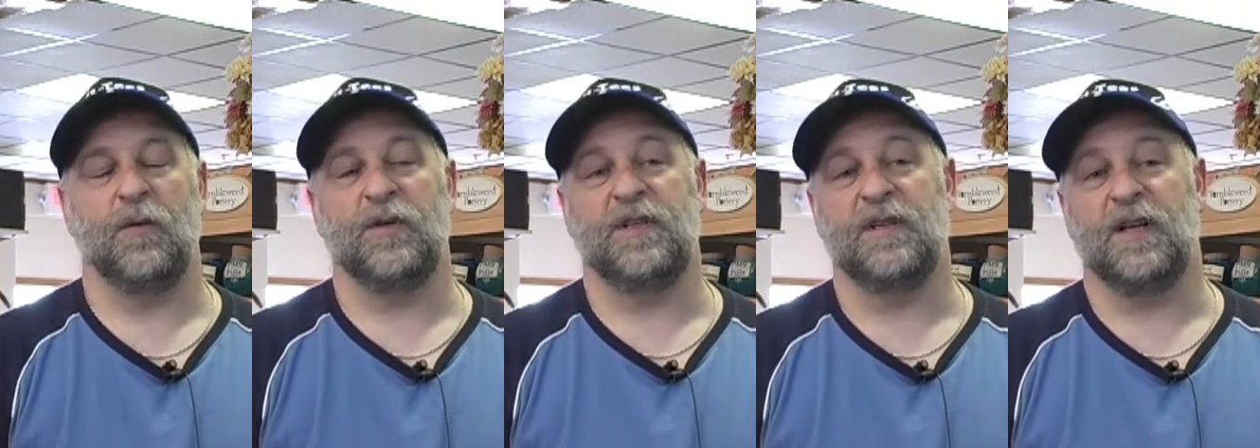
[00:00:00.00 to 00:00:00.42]

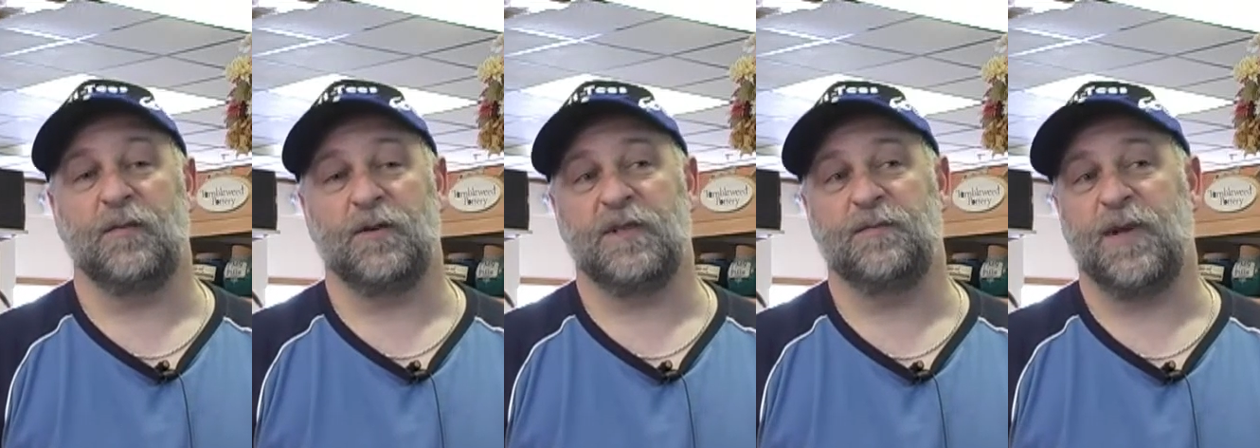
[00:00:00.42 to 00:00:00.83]

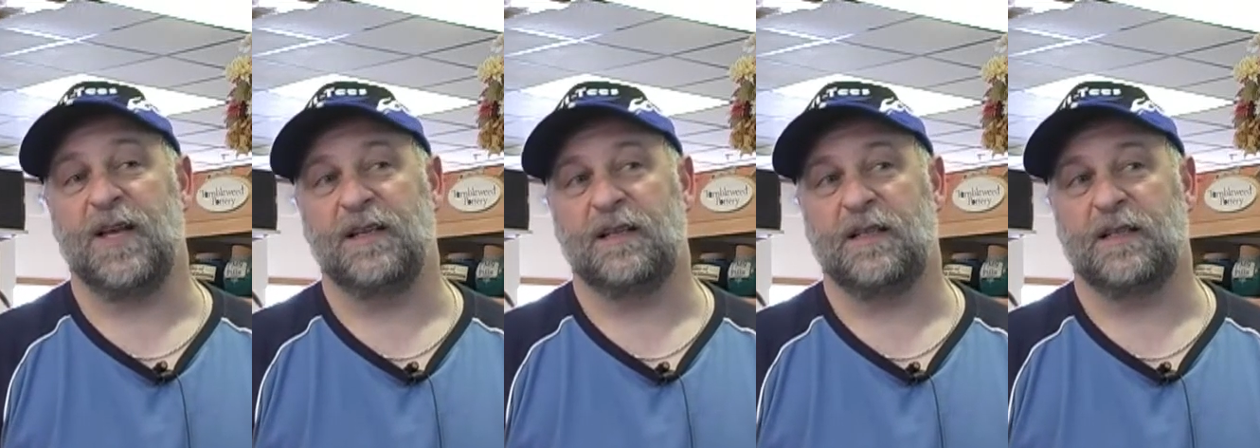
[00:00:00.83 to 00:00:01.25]
would
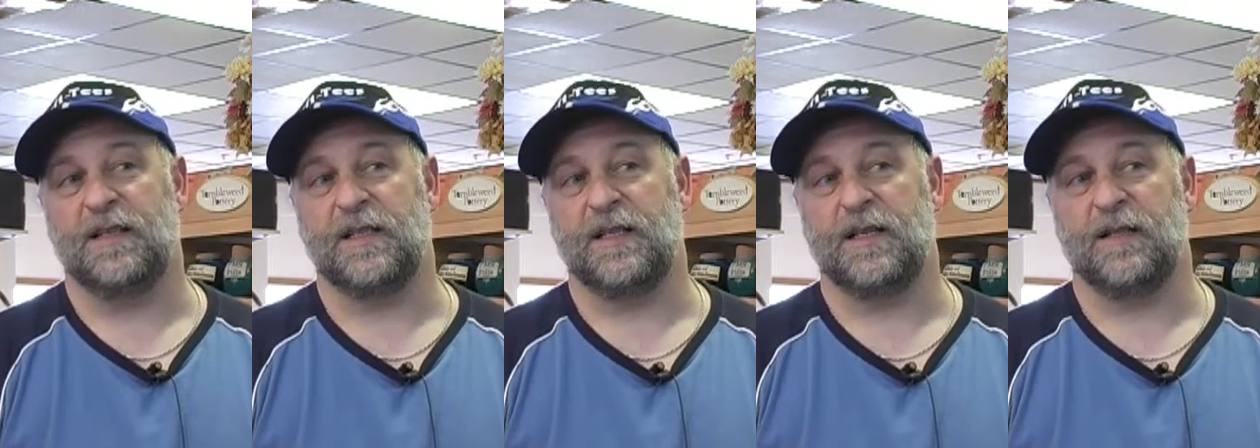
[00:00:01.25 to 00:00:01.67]
depend on
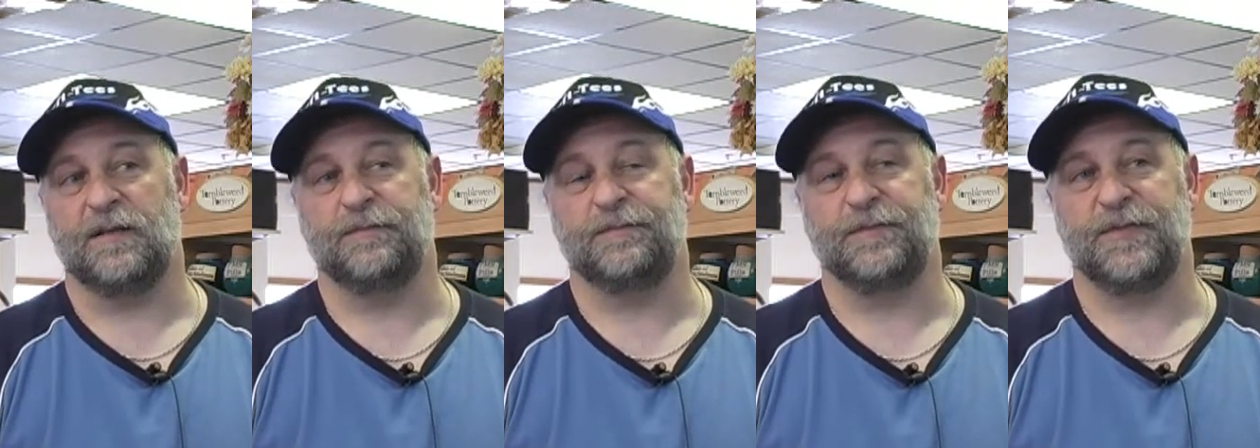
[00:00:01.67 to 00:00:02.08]
the
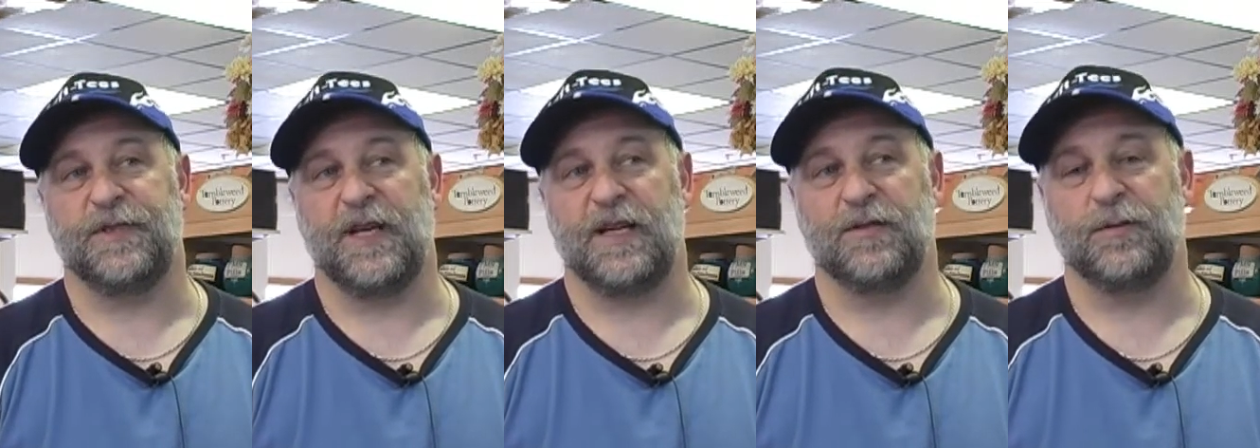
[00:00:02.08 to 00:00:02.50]

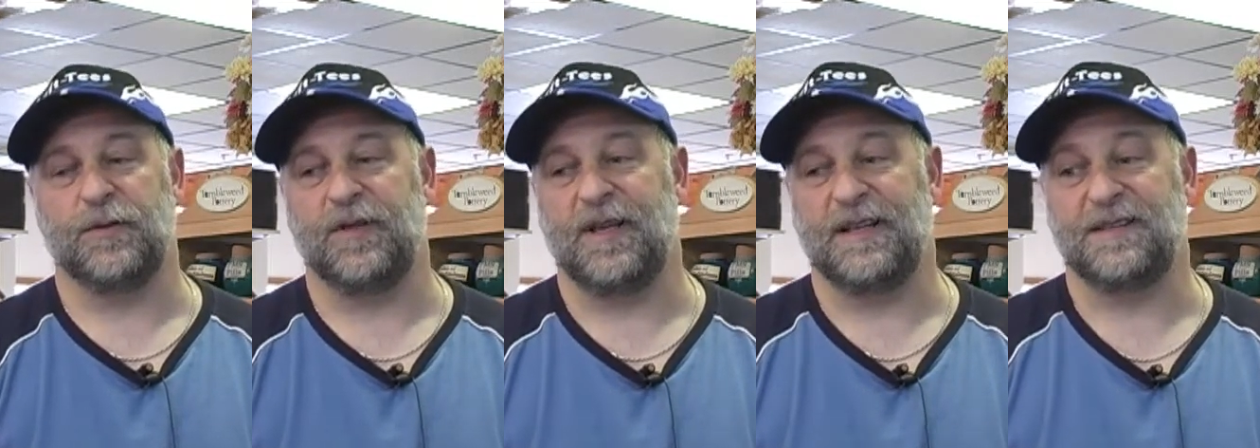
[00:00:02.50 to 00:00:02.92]

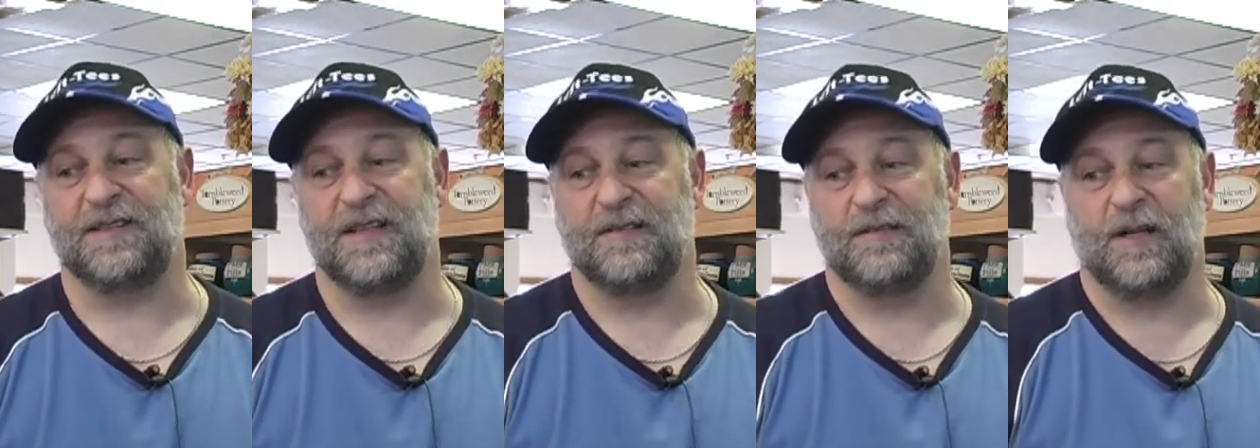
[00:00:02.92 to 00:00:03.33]
actual, like a
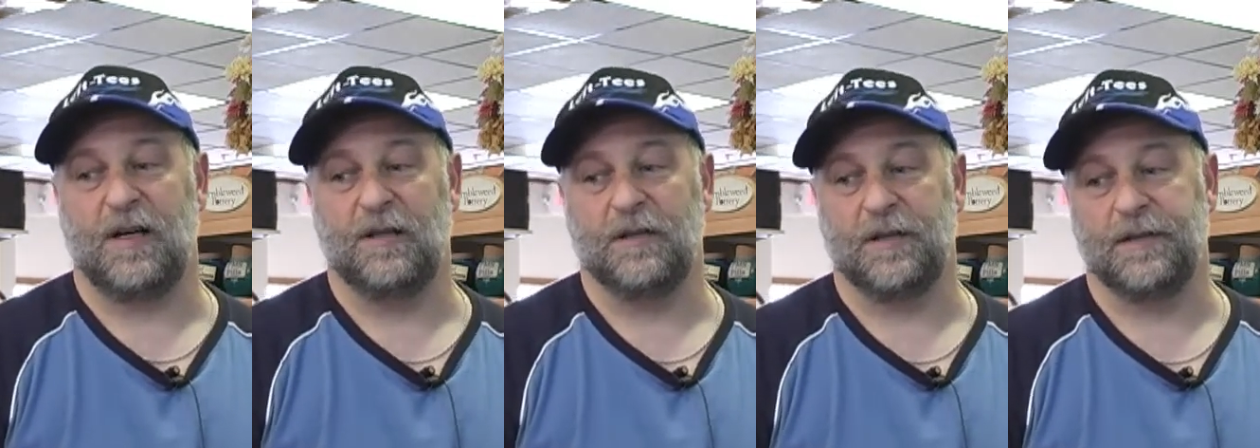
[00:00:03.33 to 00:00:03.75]
single
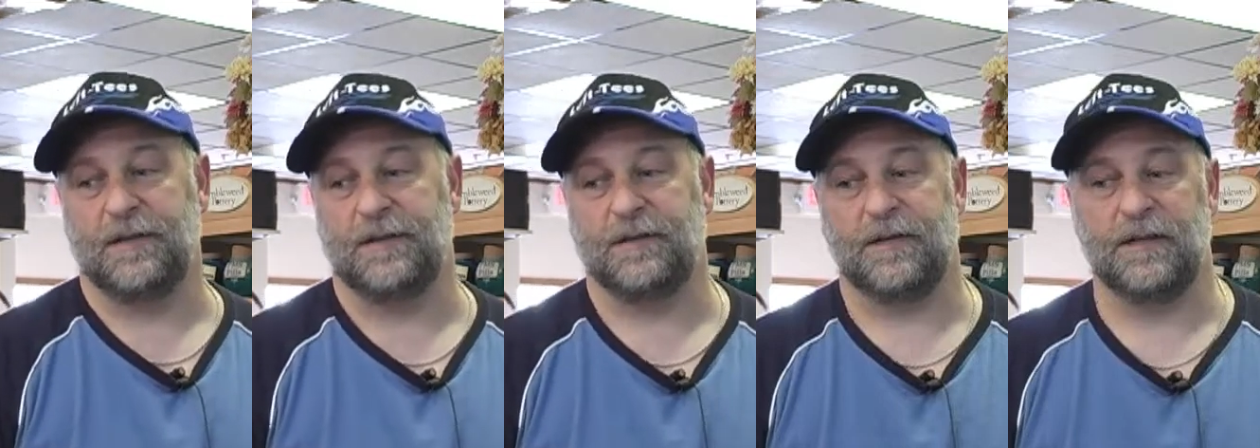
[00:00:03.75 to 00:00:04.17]
color,
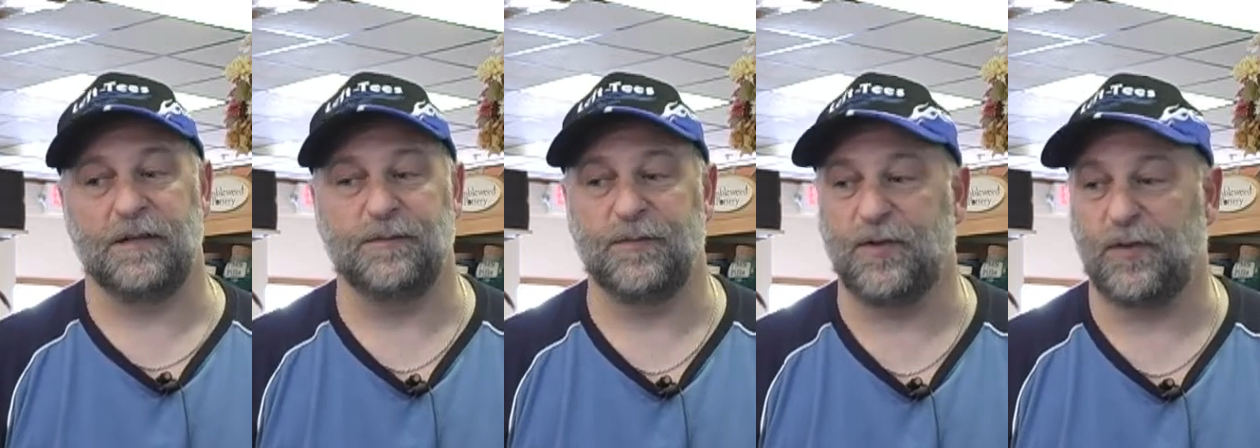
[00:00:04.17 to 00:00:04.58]

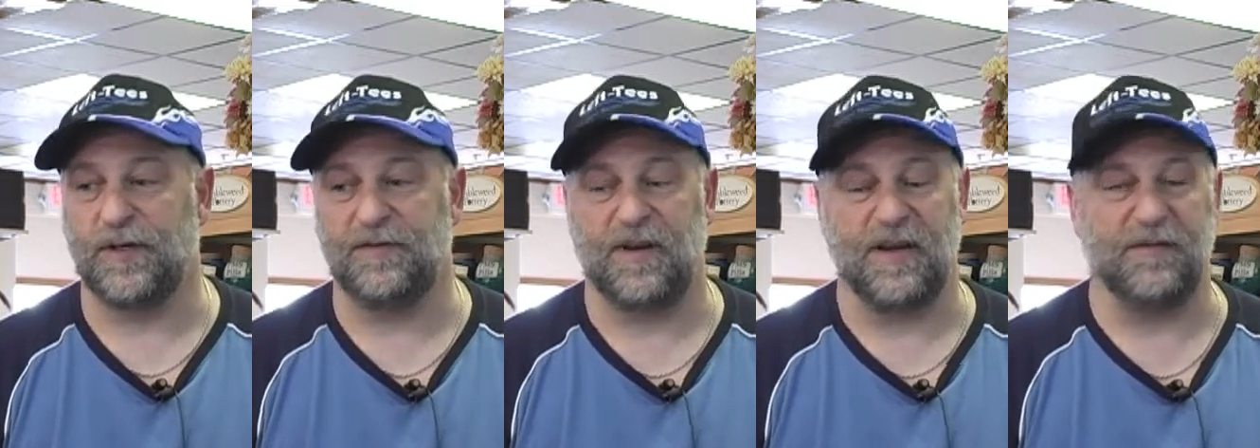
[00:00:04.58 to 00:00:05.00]

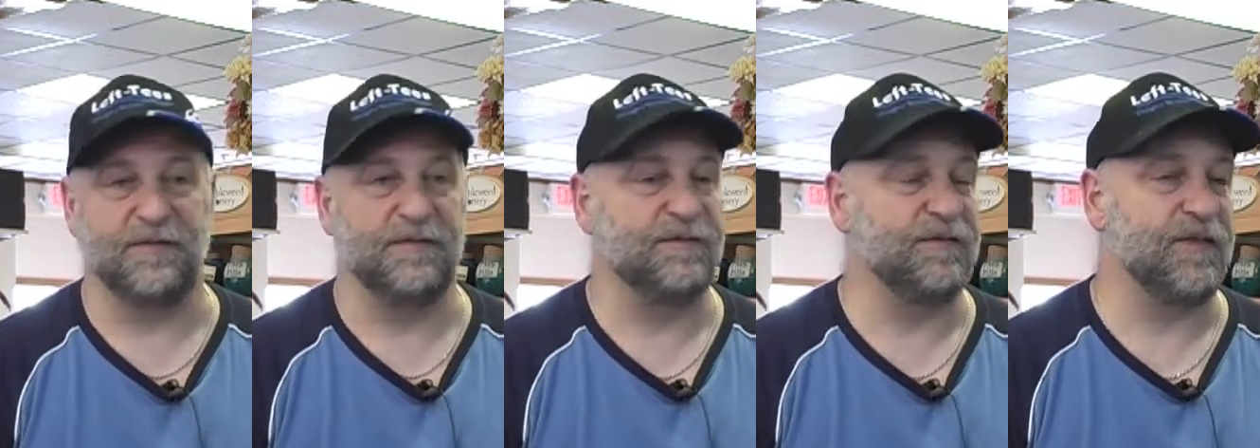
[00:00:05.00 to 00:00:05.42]
25,
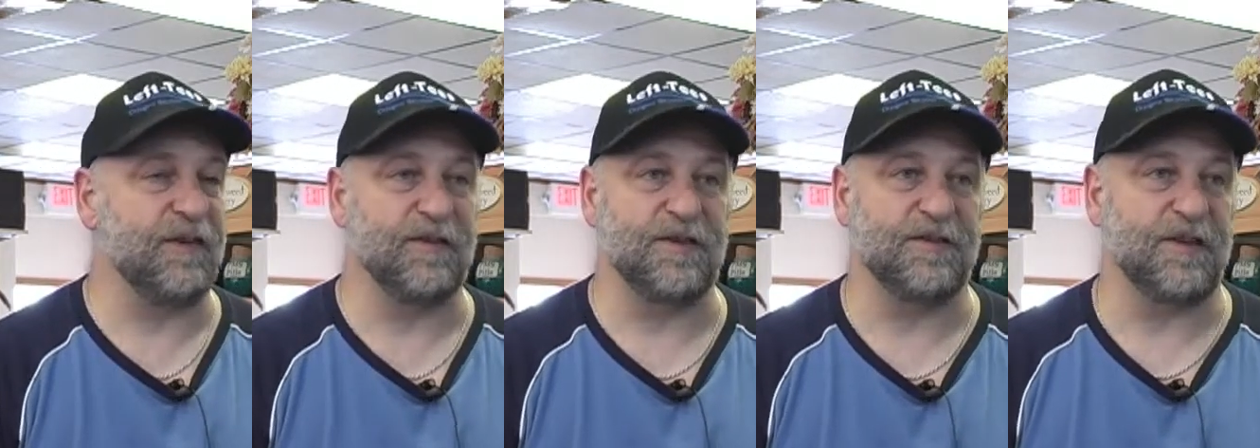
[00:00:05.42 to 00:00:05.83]

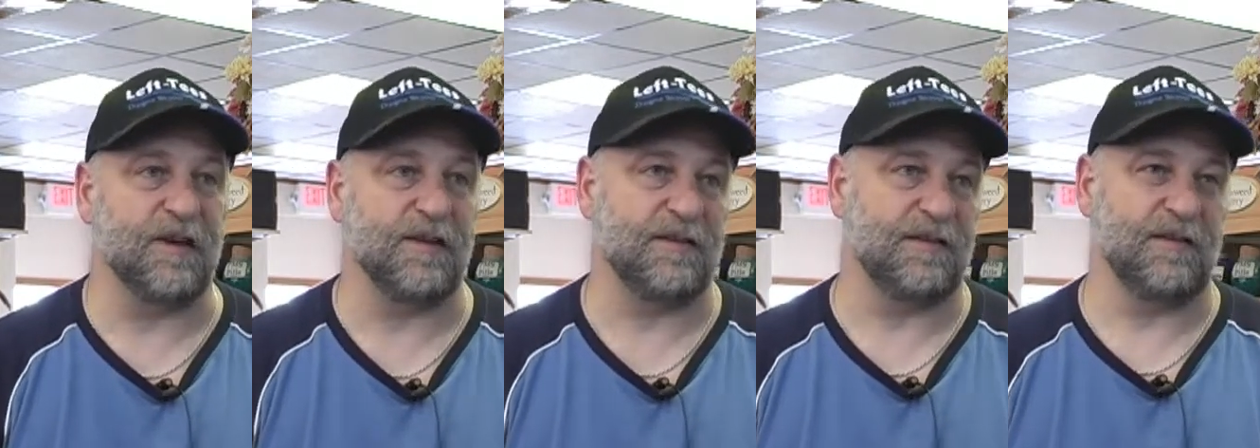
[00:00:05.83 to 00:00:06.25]
30 shirts.